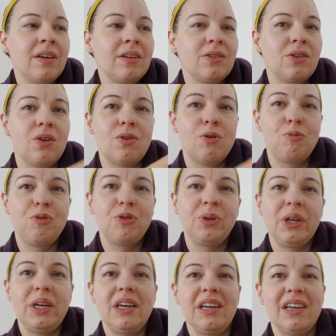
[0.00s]
So
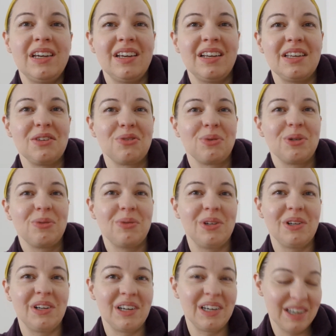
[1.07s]
hopefully these ones
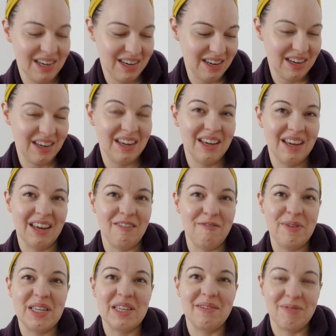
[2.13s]
will give
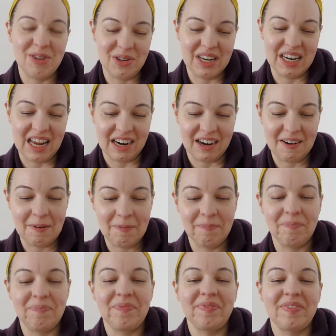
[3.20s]
me some good luck.
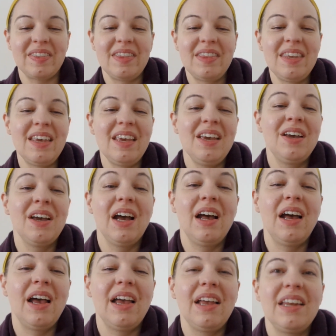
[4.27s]

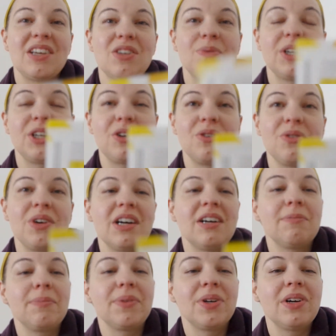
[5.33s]
Next one,
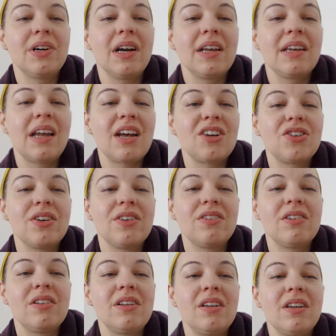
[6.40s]
cucumber,
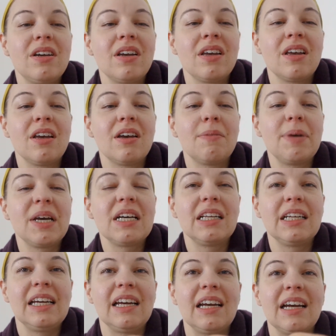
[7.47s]
national
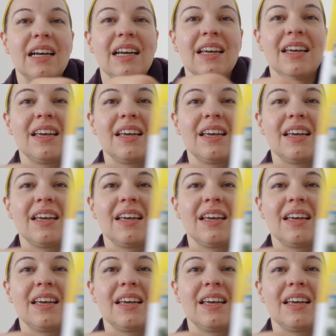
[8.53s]
pickling.